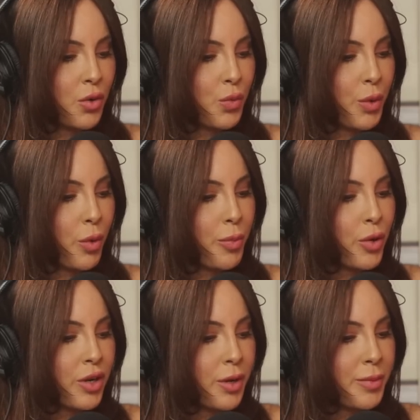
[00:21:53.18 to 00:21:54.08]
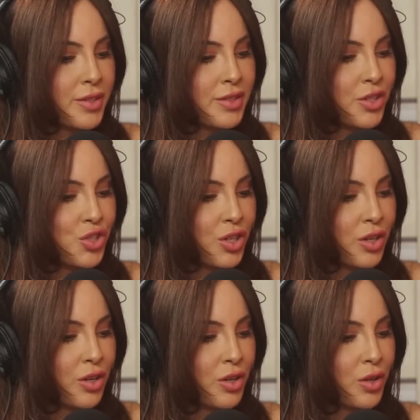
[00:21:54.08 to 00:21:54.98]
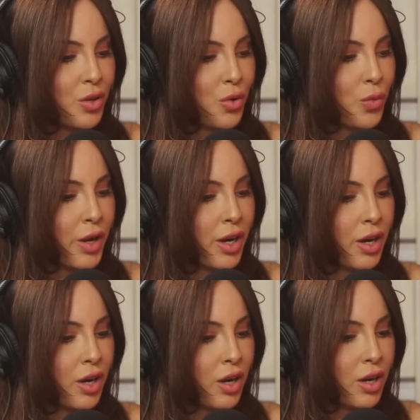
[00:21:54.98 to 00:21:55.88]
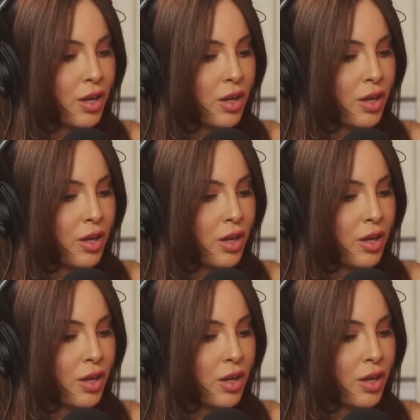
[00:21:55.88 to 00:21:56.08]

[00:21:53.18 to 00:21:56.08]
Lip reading: we were put in a position where